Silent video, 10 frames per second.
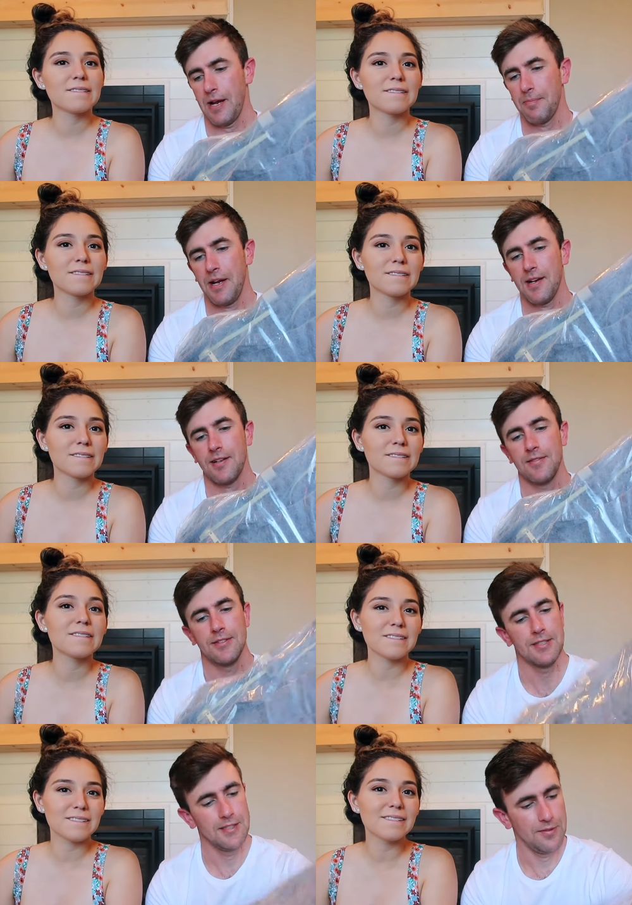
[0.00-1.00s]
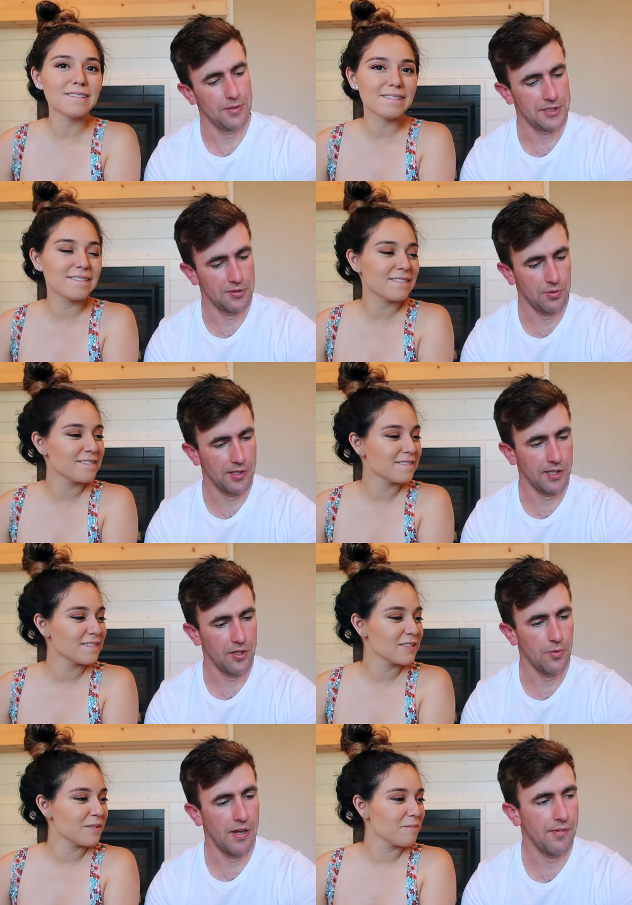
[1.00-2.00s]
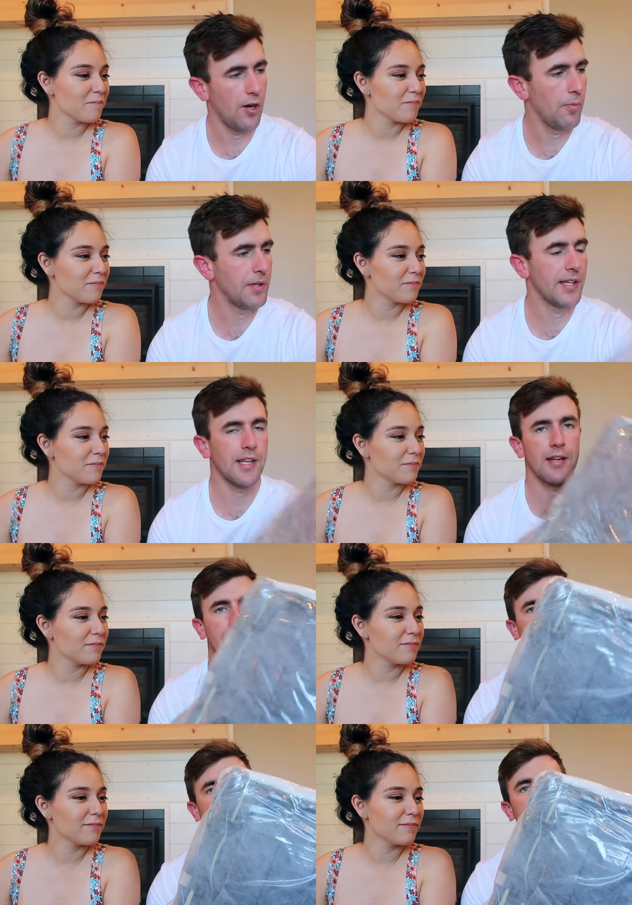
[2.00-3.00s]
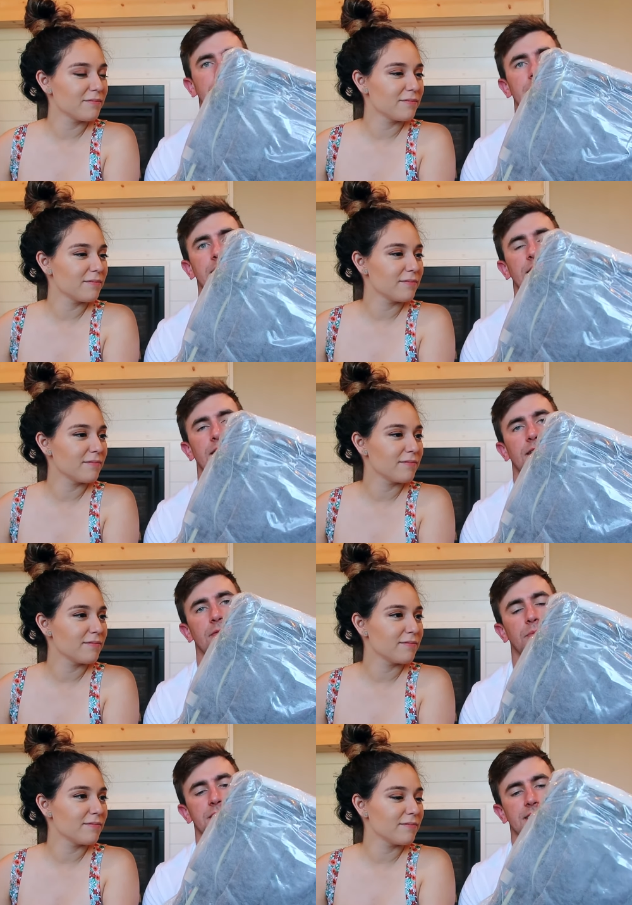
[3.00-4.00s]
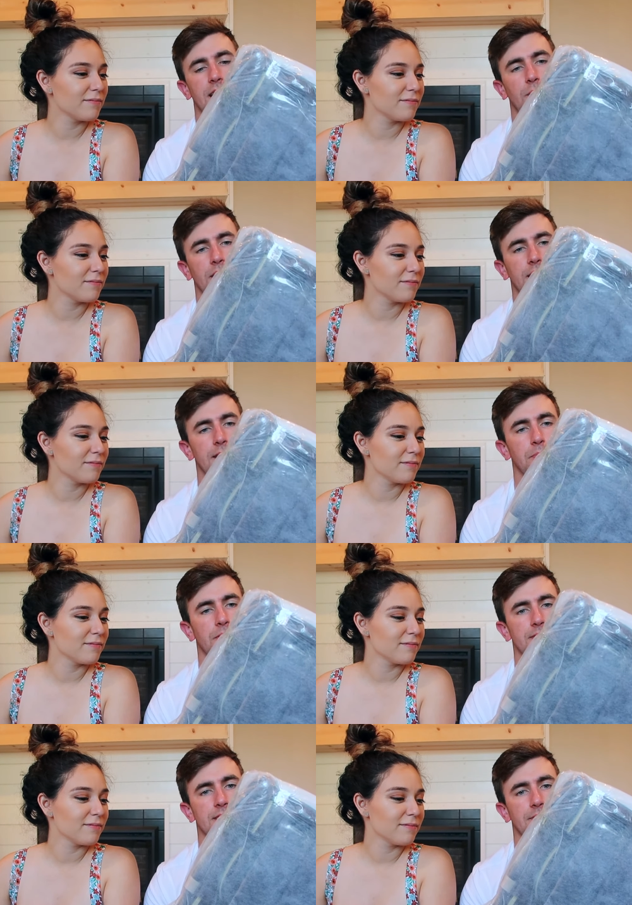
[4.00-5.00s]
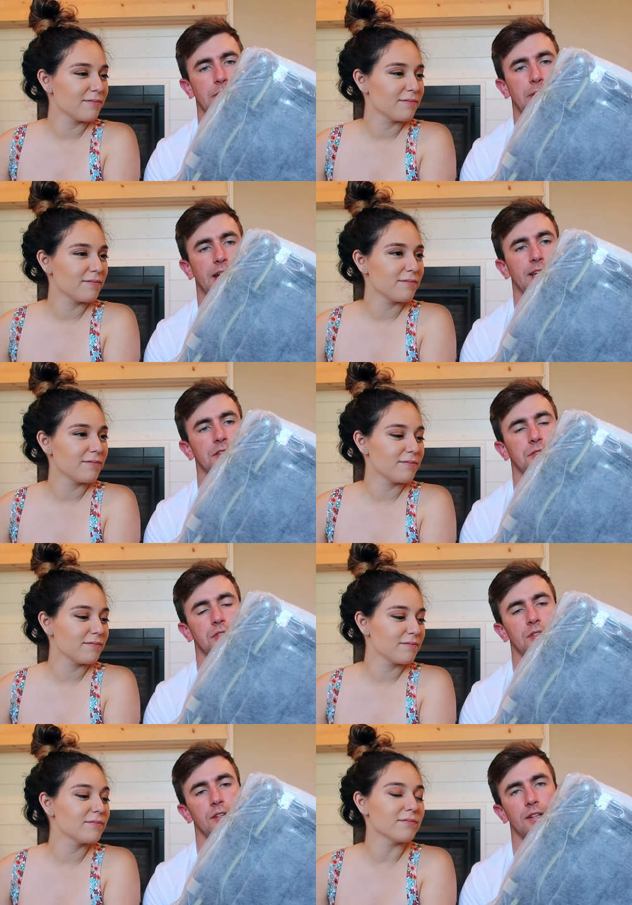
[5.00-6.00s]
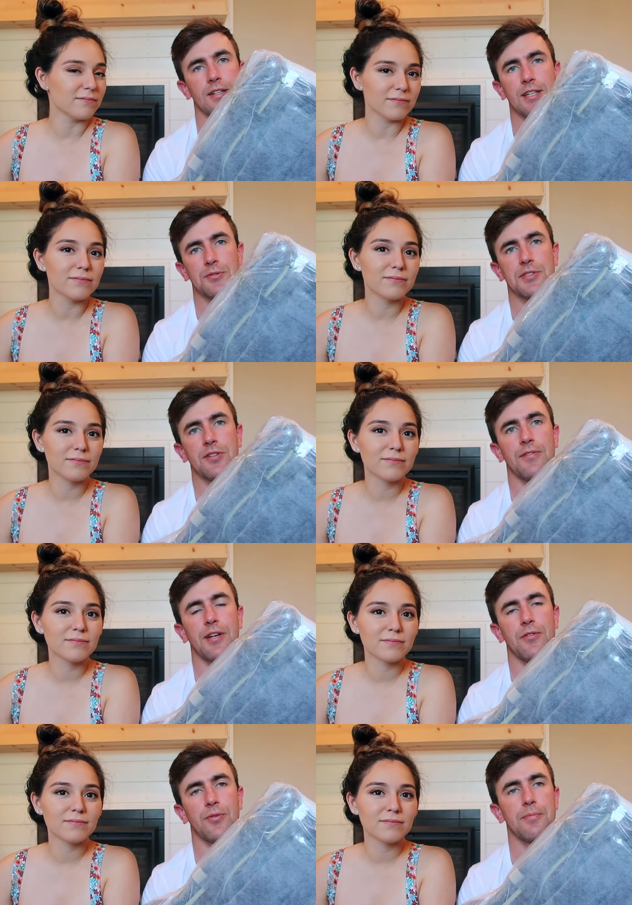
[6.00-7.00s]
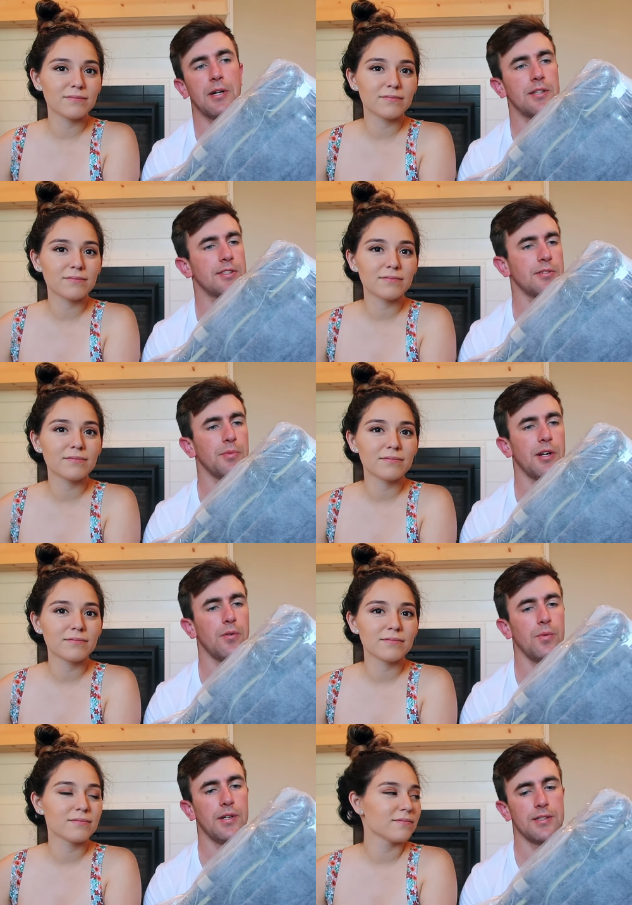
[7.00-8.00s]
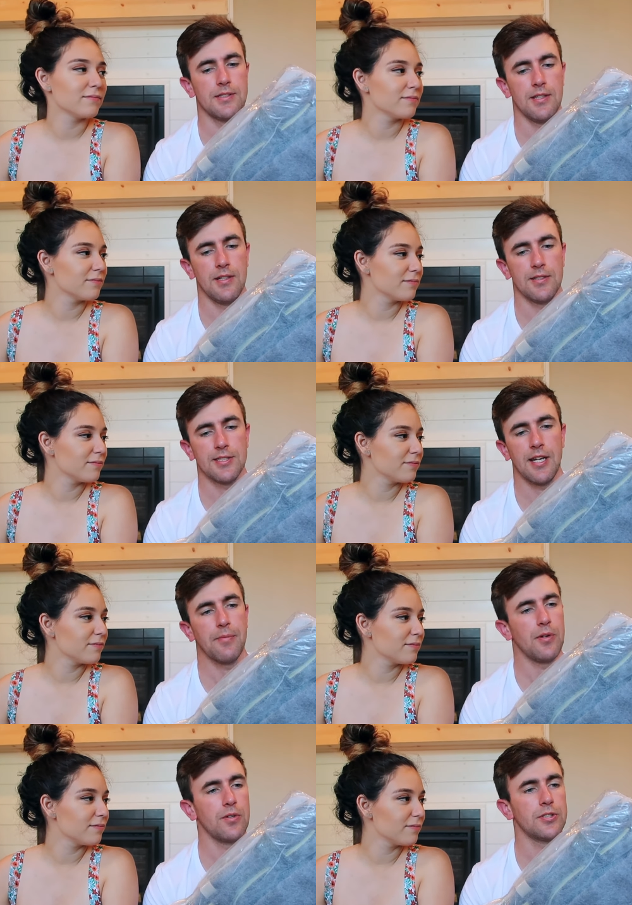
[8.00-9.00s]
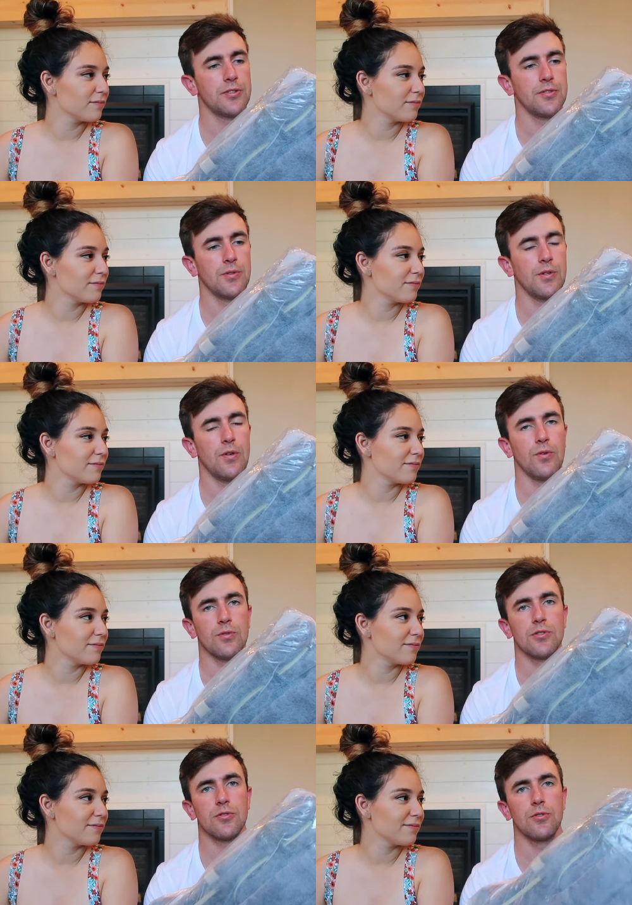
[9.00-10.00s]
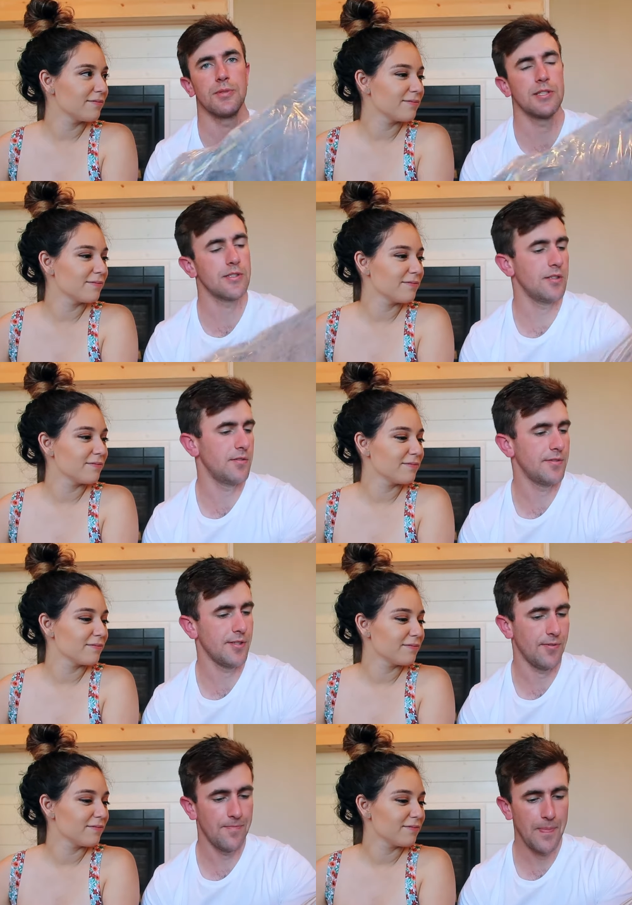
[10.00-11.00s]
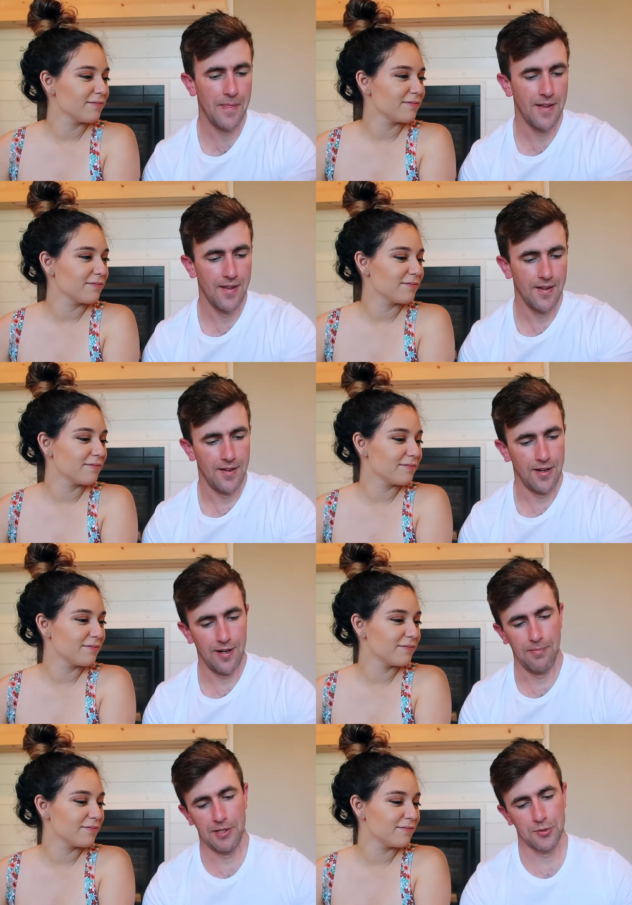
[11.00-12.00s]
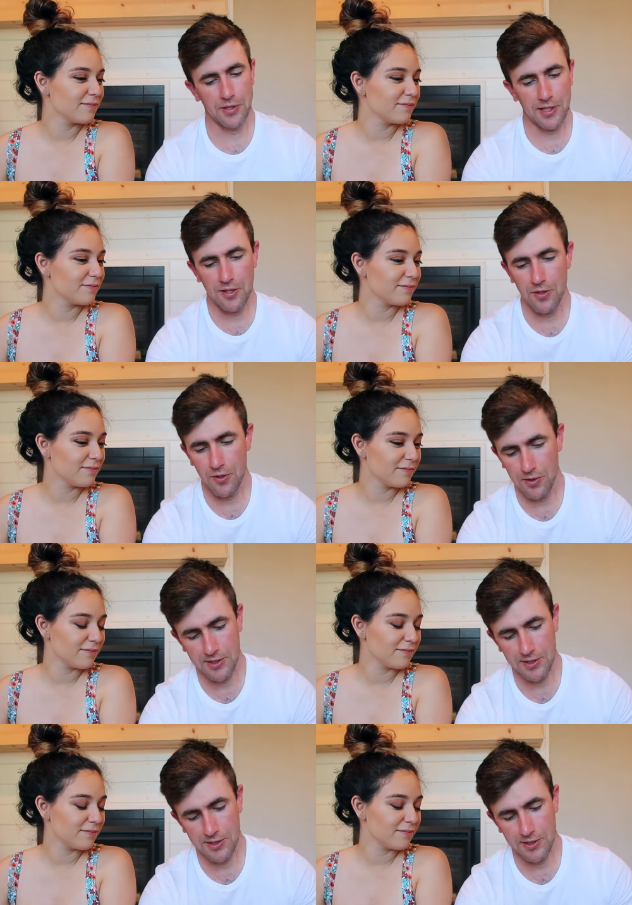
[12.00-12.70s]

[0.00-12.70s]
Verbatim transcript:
Speaker 1: backpack, mm -hmm. which is really cute. We haven't opened it yet because we um, we just kind of want to keep all this stuff in the package because mm-hmm. mm -hmm. we still have like three months and we don't want uh, Samuel to chew holes through them and stuff. So, um, but it's really cute.